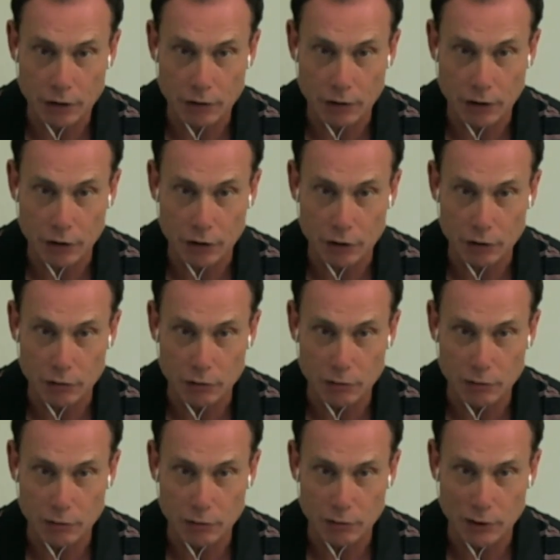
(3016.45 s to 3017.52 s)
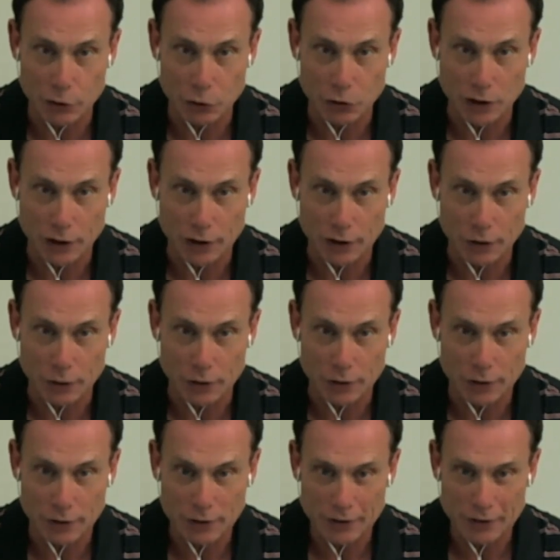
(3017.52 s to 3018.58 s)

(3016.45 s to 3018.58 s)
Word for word: Why don't you Why don't you take this one?